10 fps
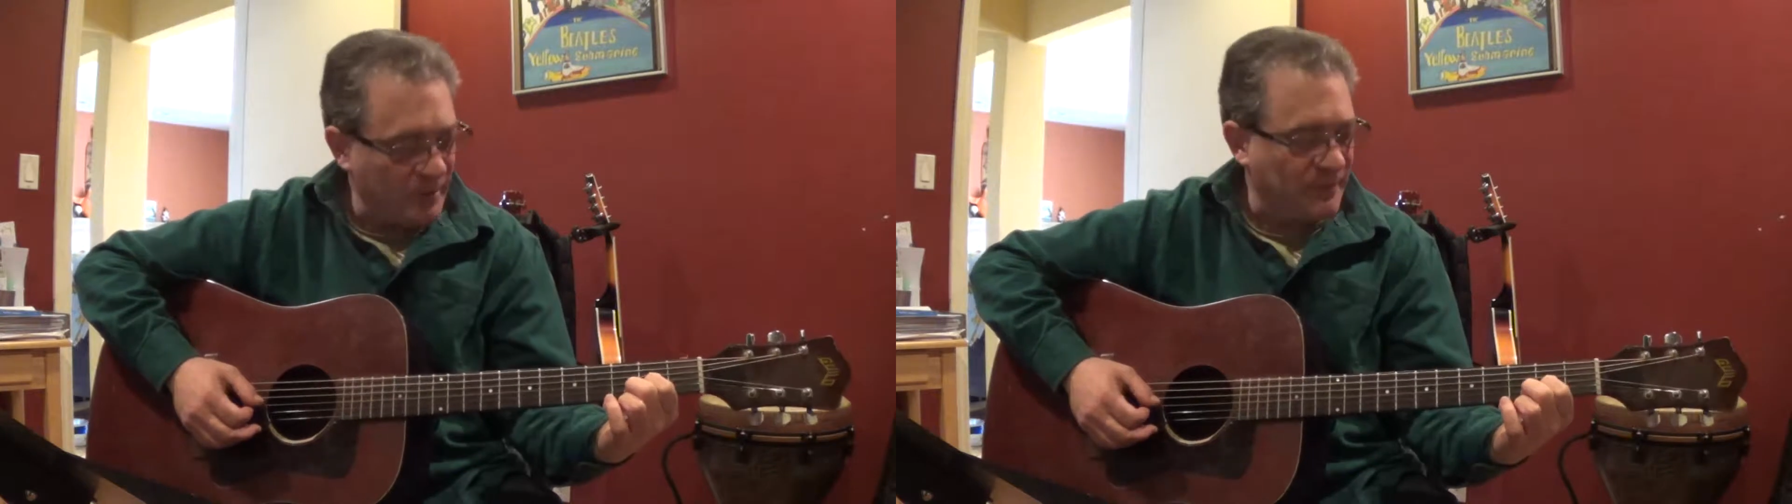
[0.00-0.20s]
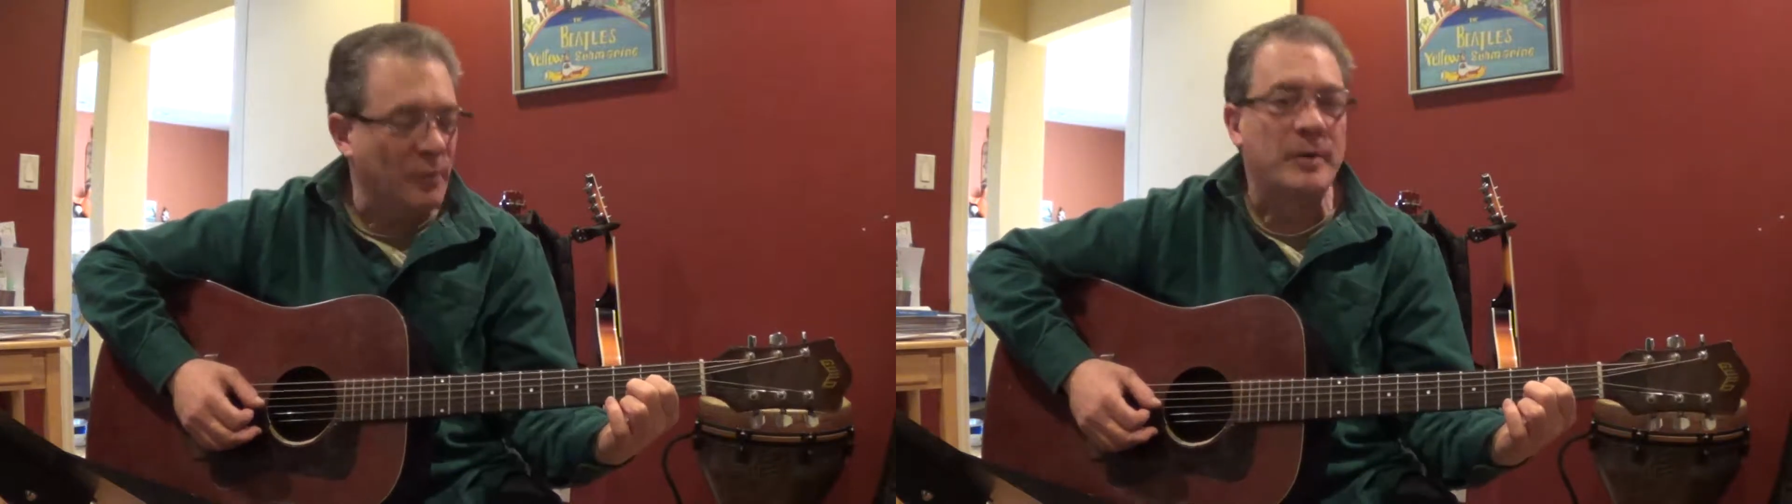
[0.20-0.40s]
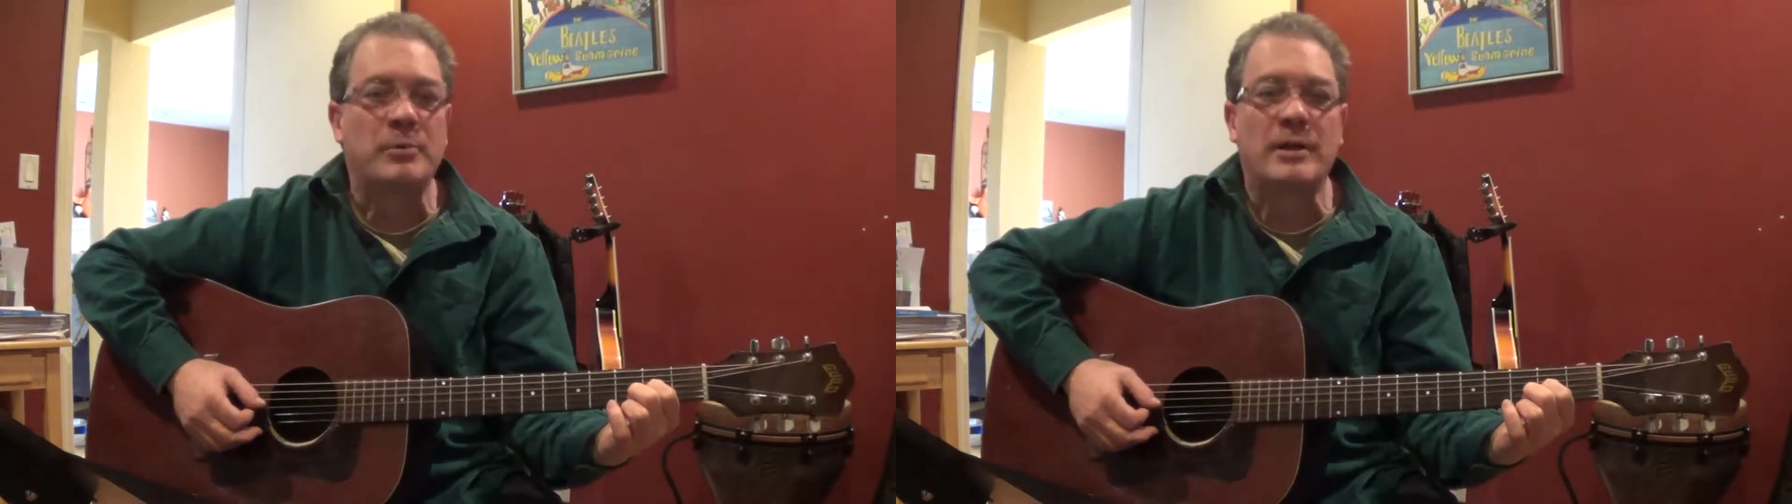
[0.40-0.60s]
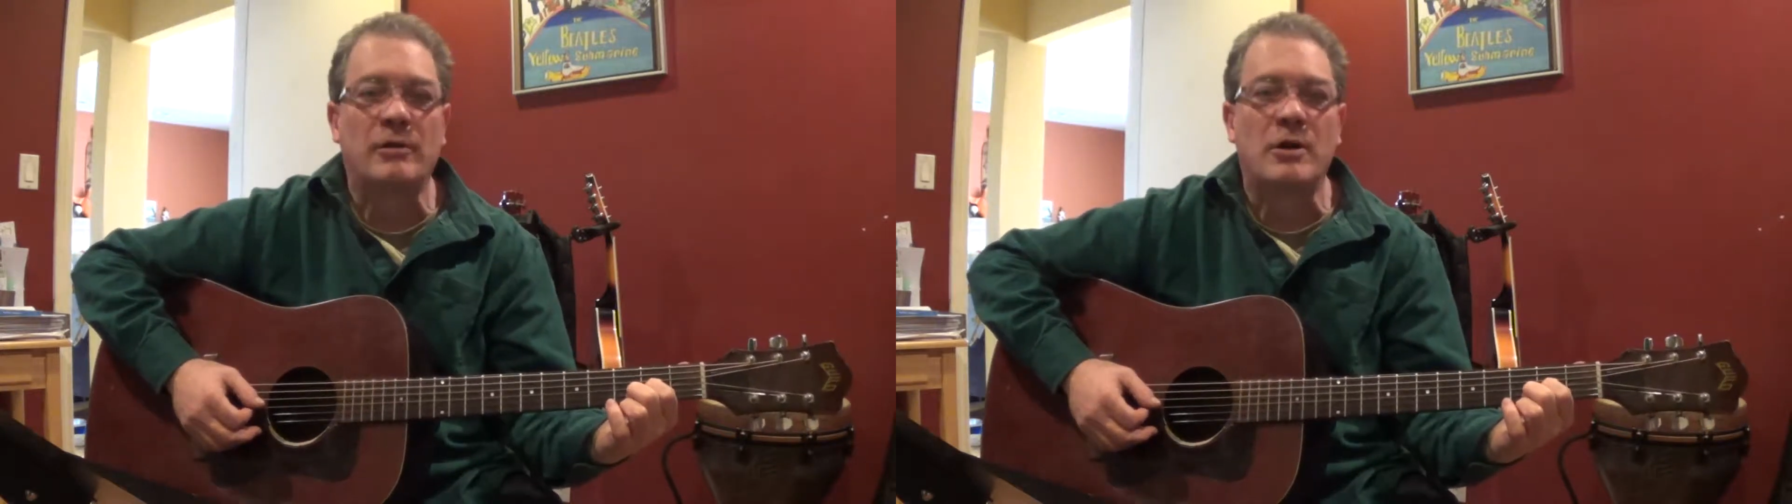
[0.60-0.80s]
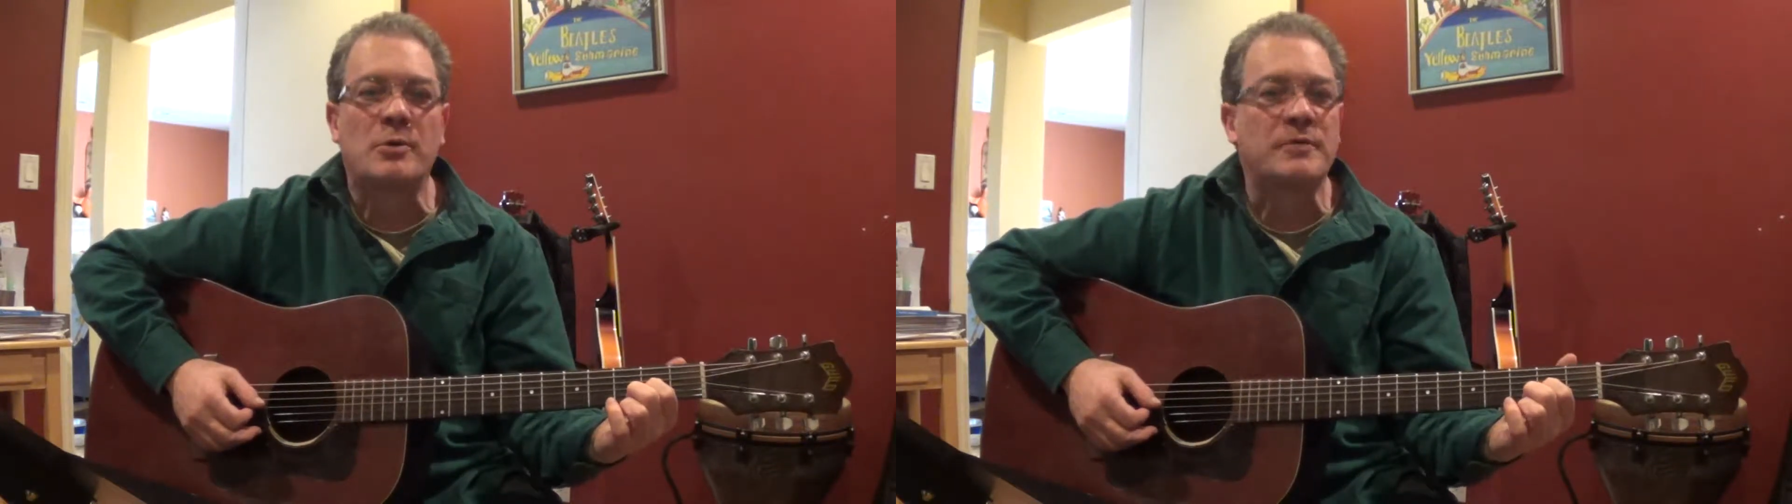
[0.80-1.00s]
if you want to play
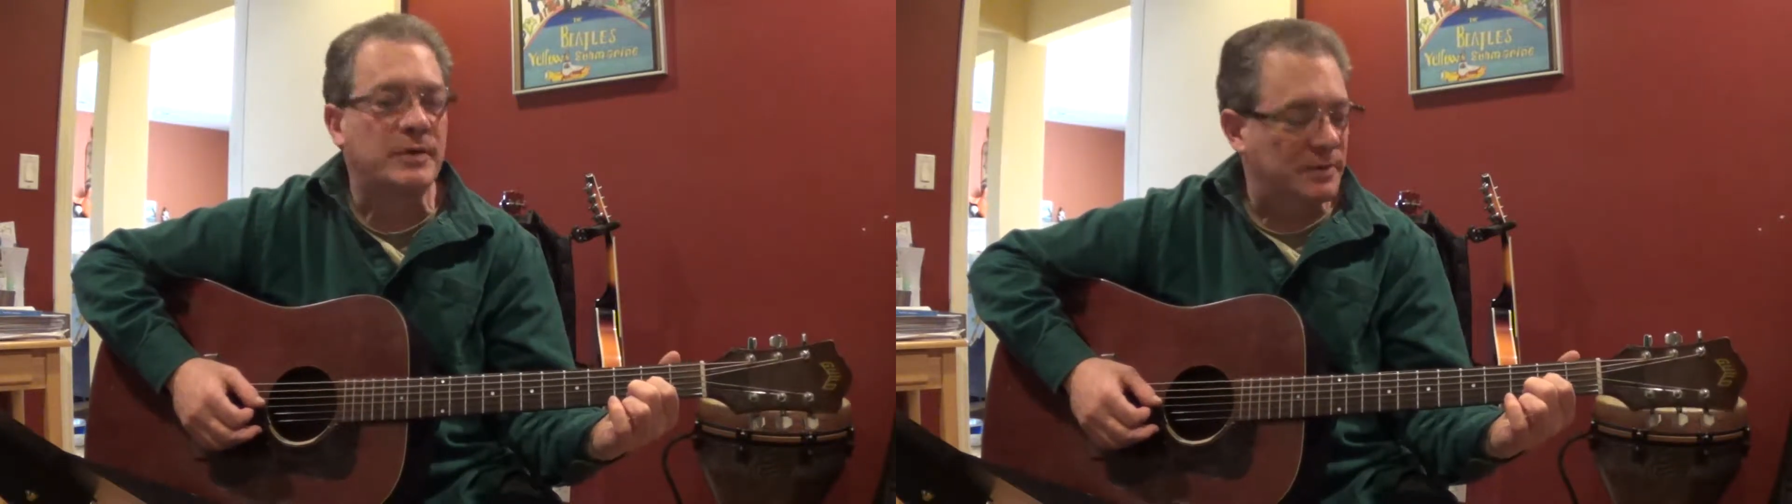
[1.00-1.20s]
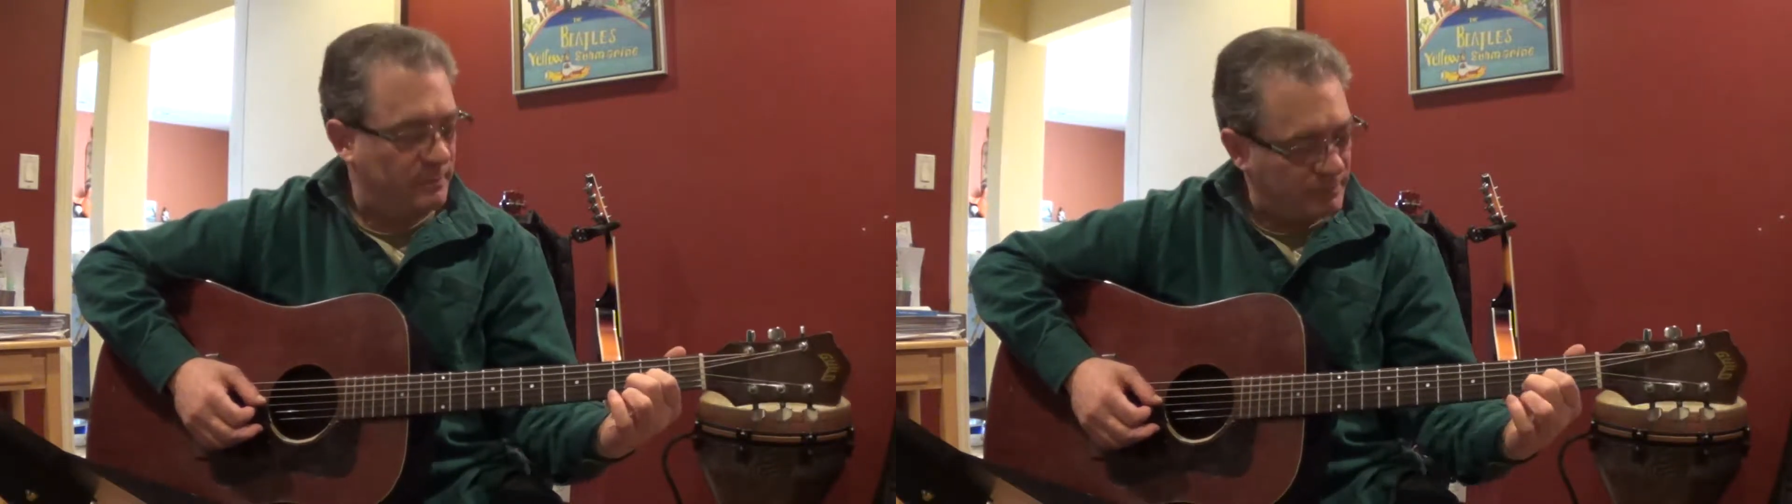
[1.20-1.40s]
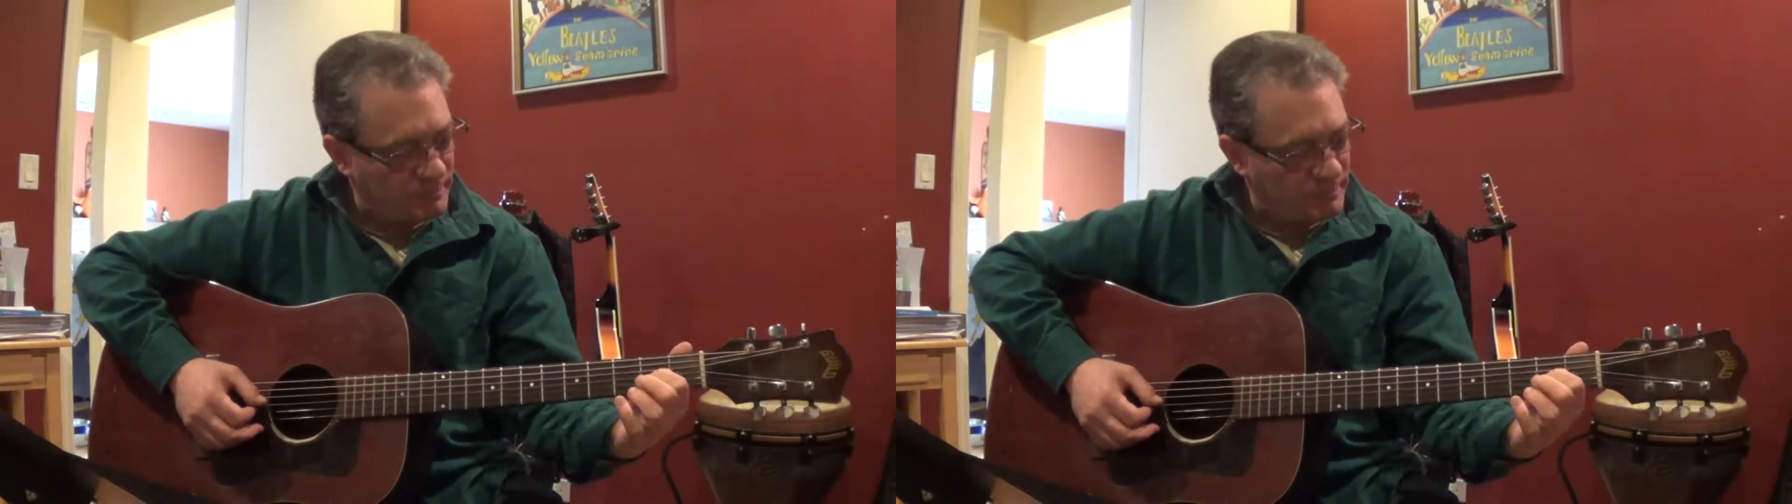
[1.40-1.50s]
along with it,